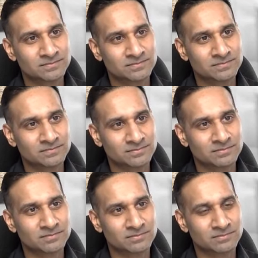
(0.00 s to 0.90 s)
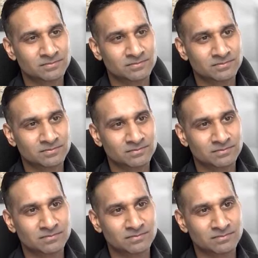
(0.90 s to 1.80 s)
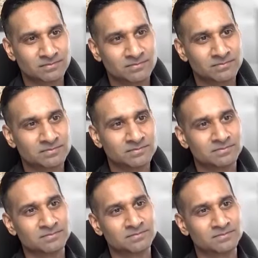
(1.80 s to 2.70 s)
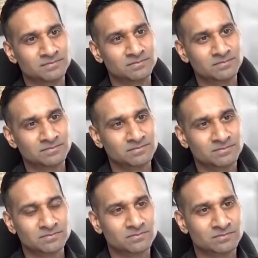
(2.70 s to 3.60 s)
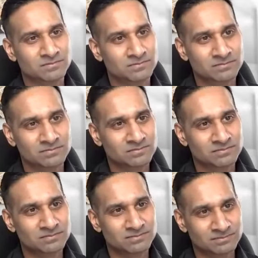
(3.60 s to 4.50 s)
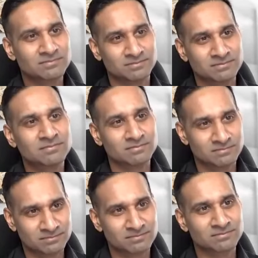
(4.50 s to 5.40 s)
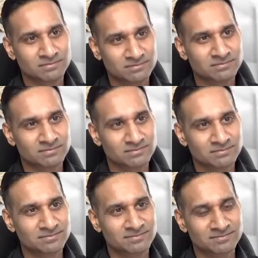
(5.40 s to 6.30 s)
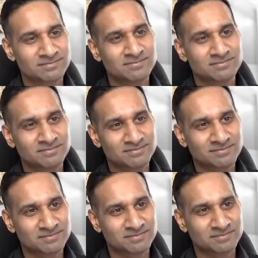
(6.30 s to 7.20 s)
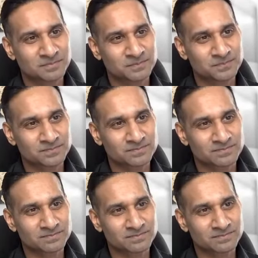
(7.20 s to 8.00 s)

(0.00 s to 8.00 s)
No words are spoken by the person on screen.